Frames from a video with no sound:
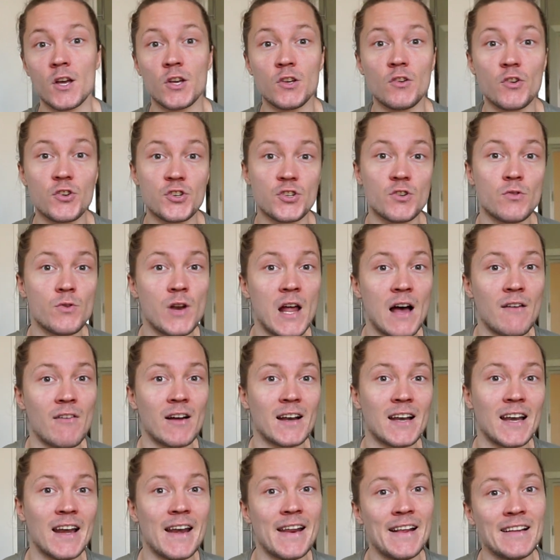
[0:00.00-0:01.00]
you should have
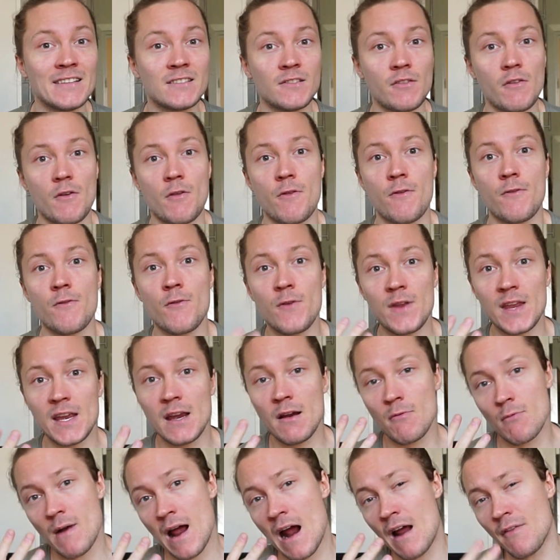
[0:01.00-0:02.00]
at least
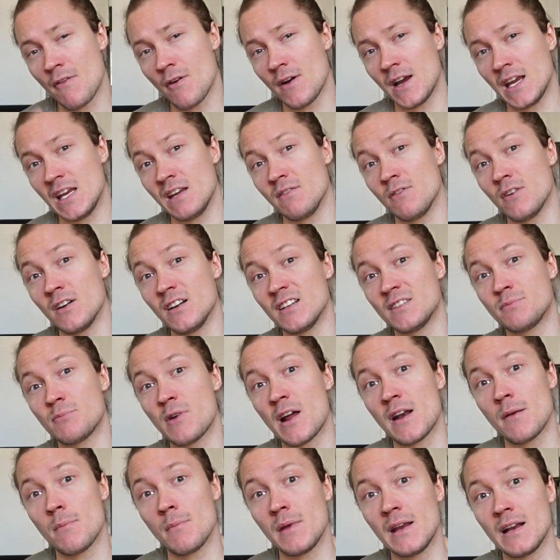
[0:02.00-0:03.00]
3 rather evenly
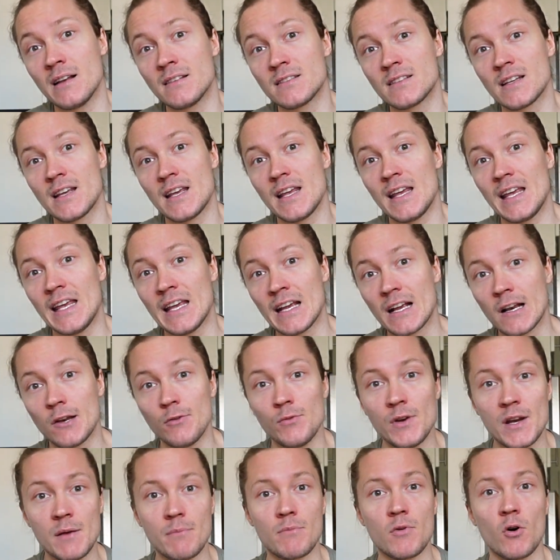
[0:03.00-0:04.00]
spread meals,
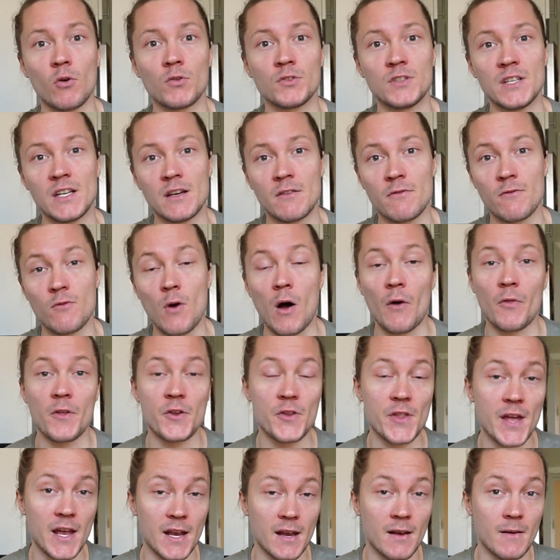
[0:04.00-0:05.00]
including protein, throughout the
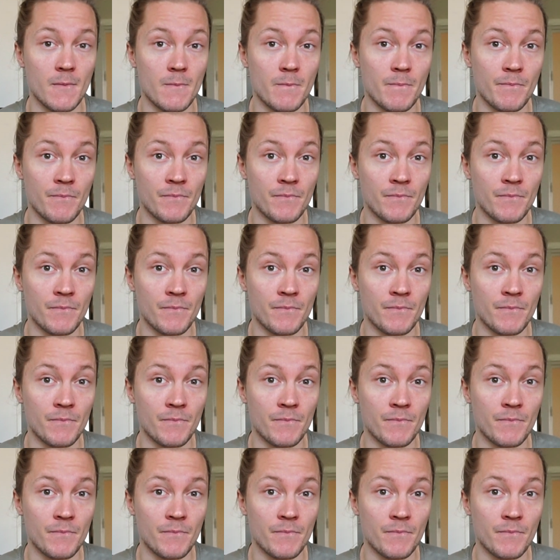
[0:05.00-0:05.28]
day.